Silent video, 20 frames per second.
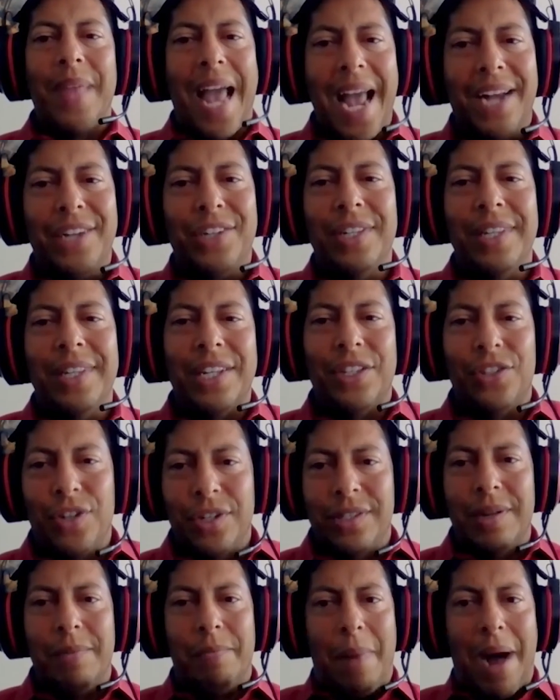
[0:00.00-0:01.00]
actually,
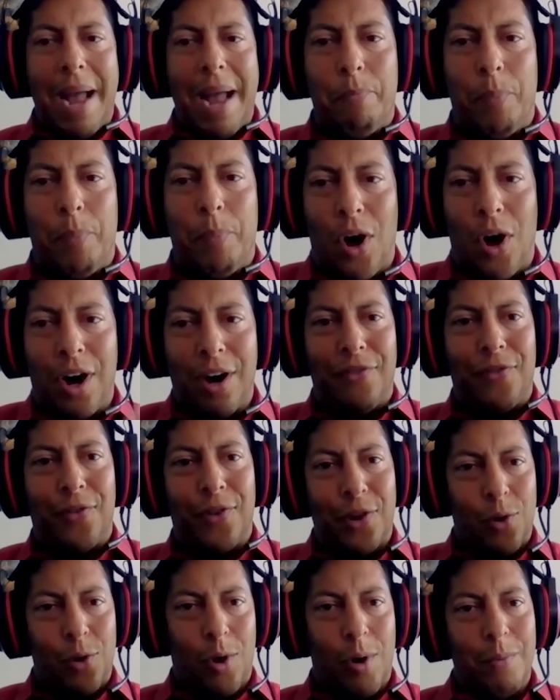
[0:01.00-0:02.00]
it's just that my
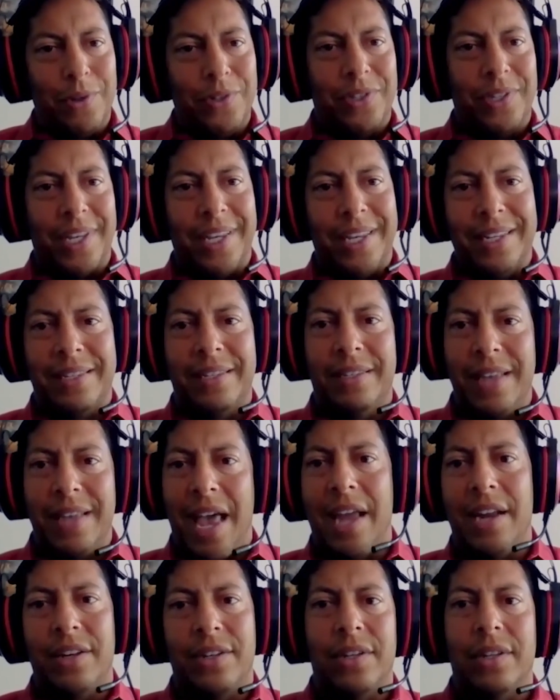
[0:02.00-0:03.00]
bar for normalcy is
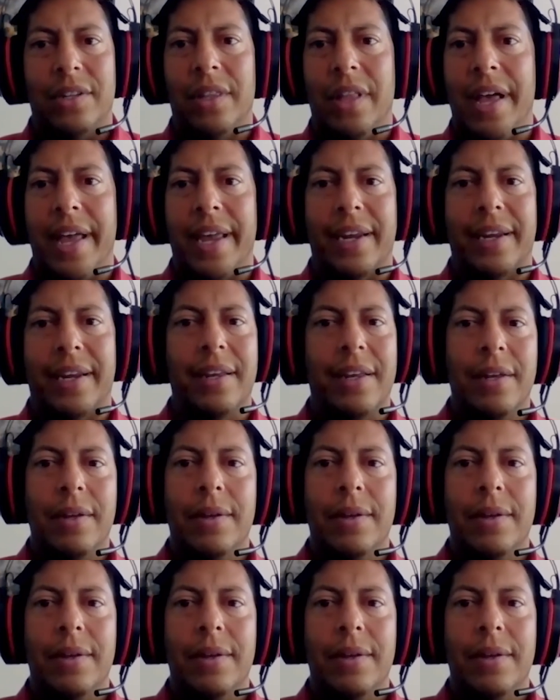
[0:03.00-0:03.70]
set to